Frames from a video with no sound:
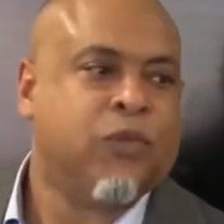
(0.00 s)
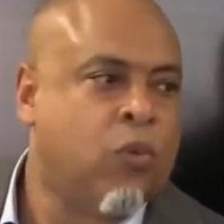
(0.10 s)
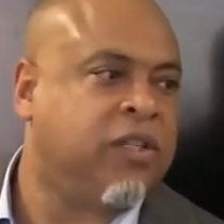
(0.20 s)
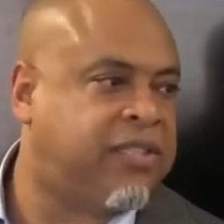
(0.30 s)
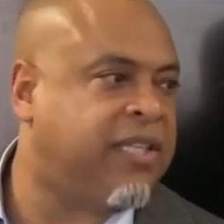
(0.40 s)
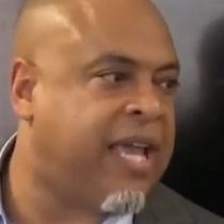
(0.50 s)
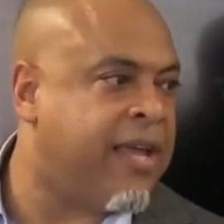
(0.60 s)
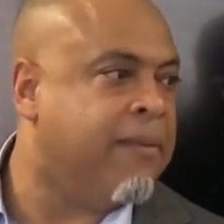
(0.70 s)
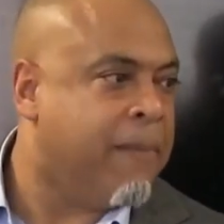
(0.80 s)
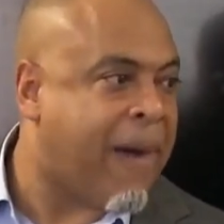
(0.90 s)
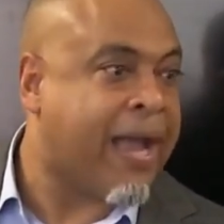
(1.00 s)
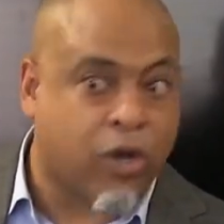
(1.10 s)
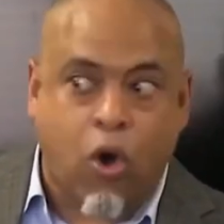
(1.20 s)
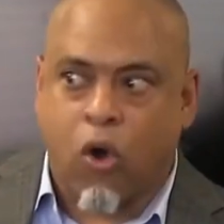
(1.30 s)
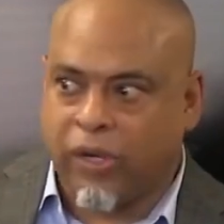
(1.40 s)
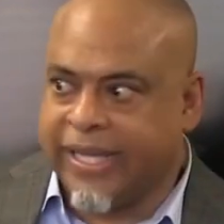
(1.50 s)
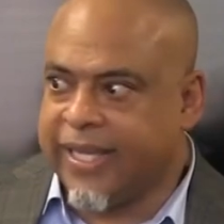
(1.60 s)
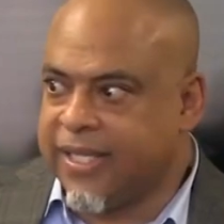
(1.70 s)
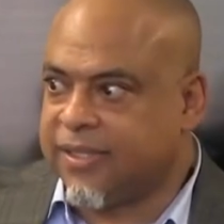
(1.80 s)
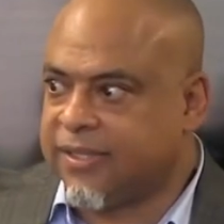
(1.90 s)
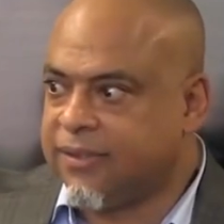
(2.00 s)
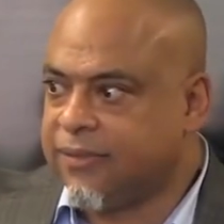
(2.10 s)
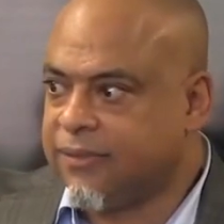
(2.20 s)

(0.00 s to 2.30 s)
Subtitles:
Once again, my goal is